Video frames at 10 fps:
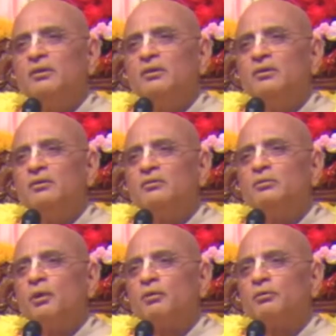So
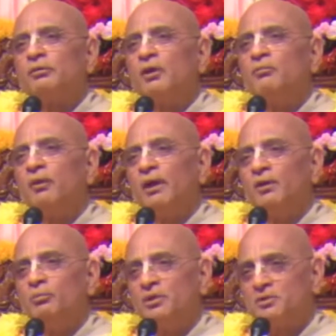Parashuram went
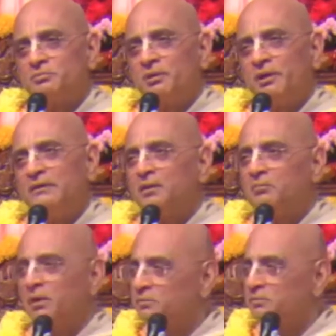to Bhishma and said,
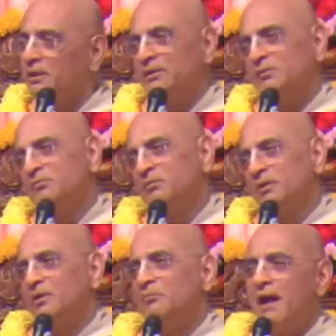Bhishma,
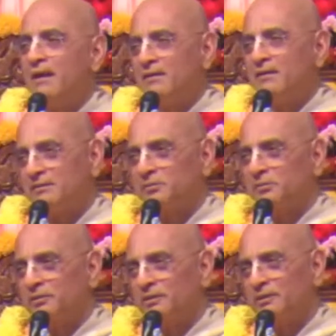marry this
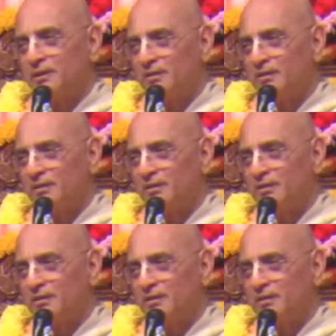girl.